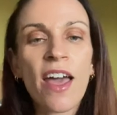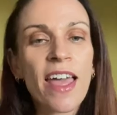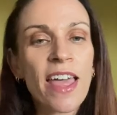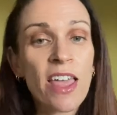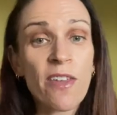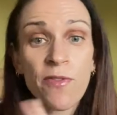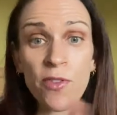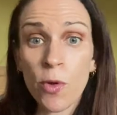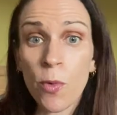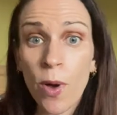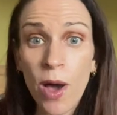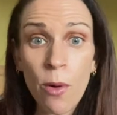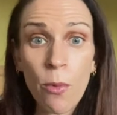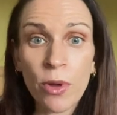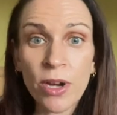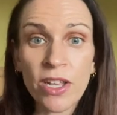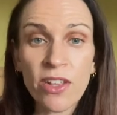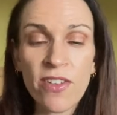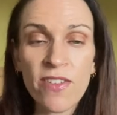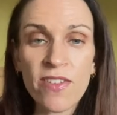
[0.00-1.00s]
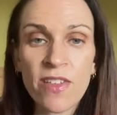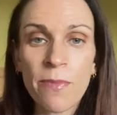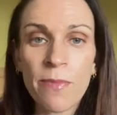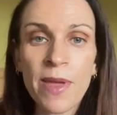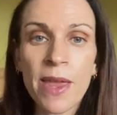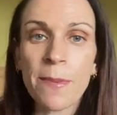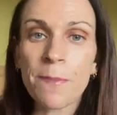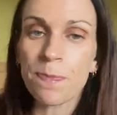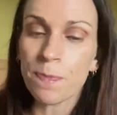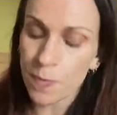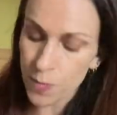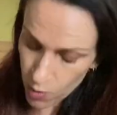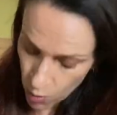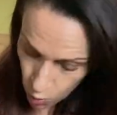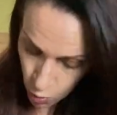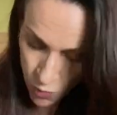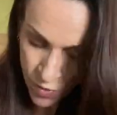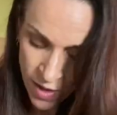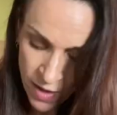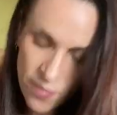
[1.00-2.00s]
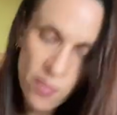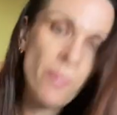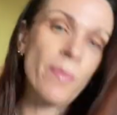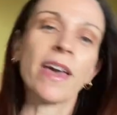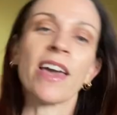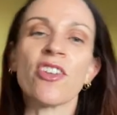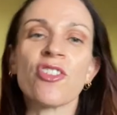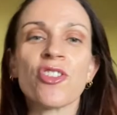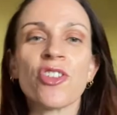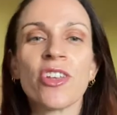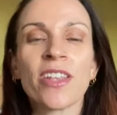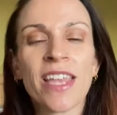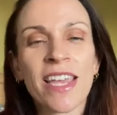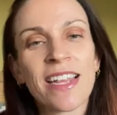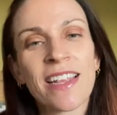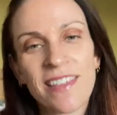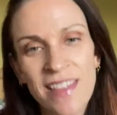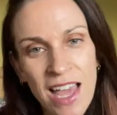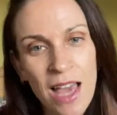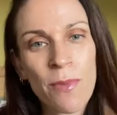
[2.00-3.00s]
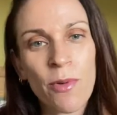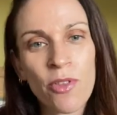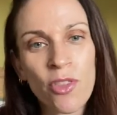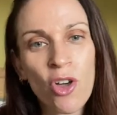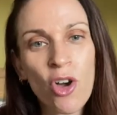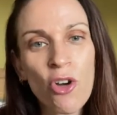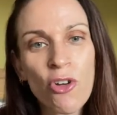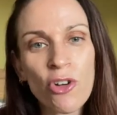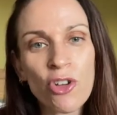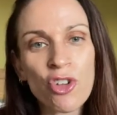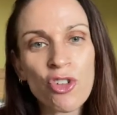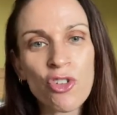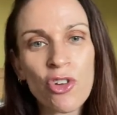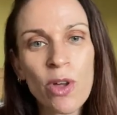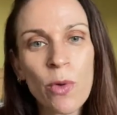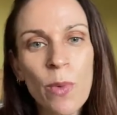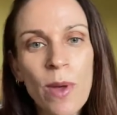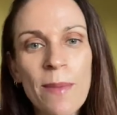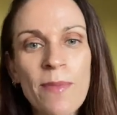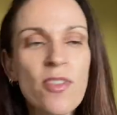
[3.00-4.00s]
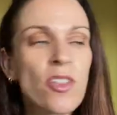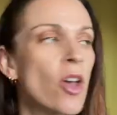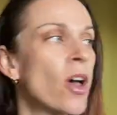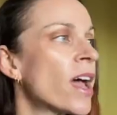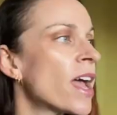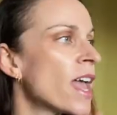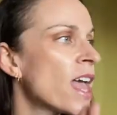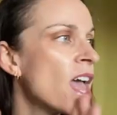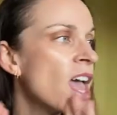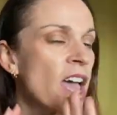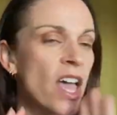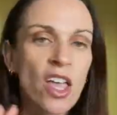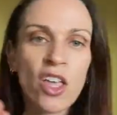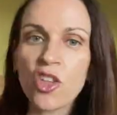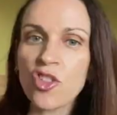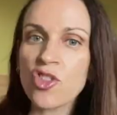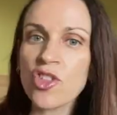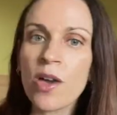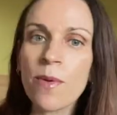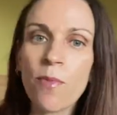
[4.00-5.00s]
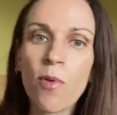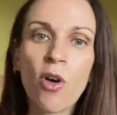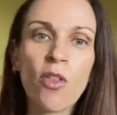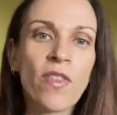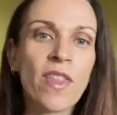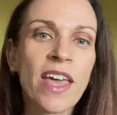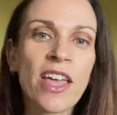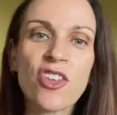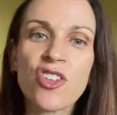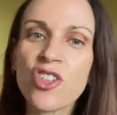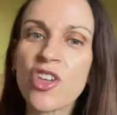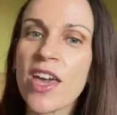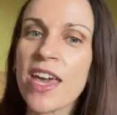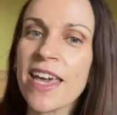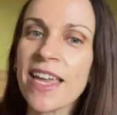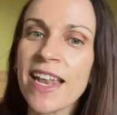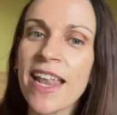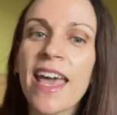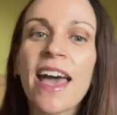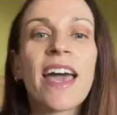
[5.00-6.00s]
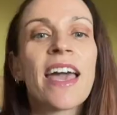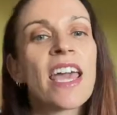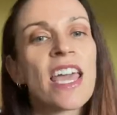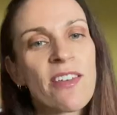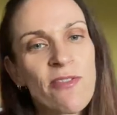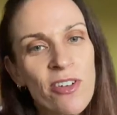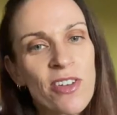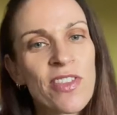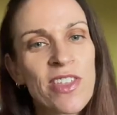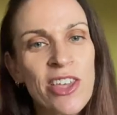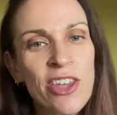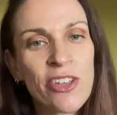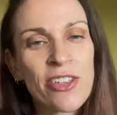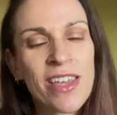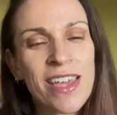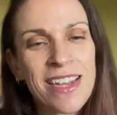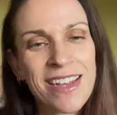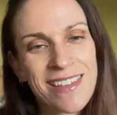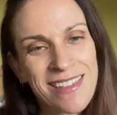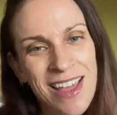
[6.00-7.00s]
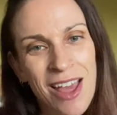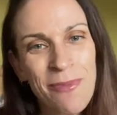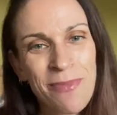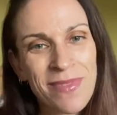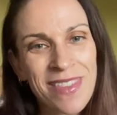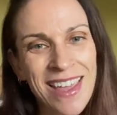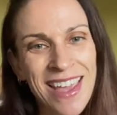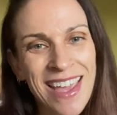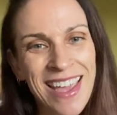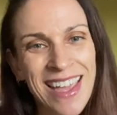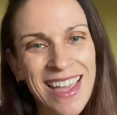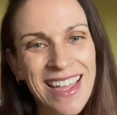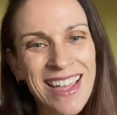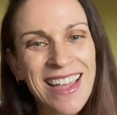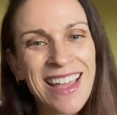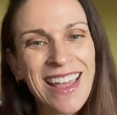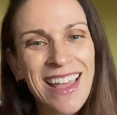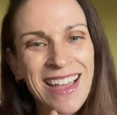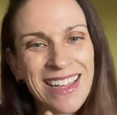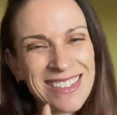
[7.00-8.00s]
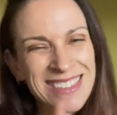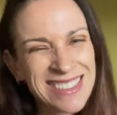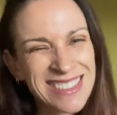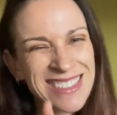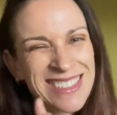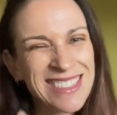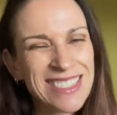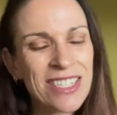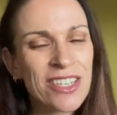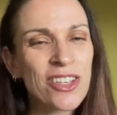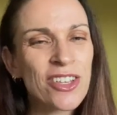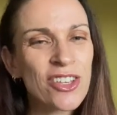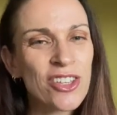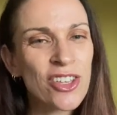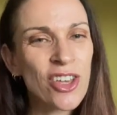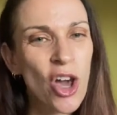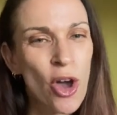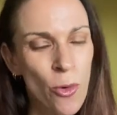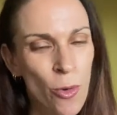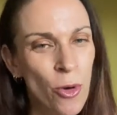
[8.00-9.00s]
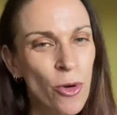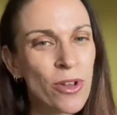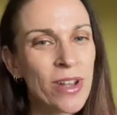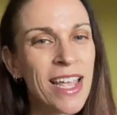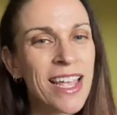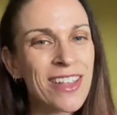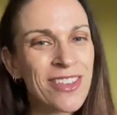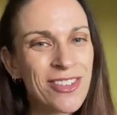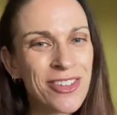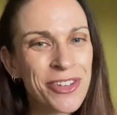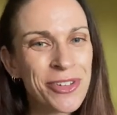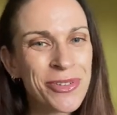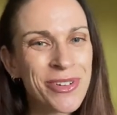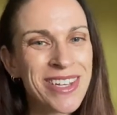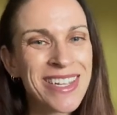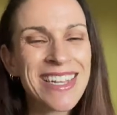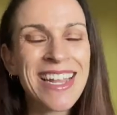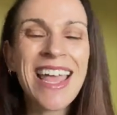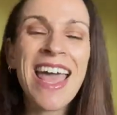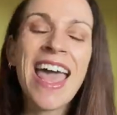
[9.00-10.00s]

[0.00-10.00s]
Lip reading: if you are wanting to submit, all the information you need is up on the Horror Tree website. Jump on there, check it out. Everything you need is up there. Go on and do it.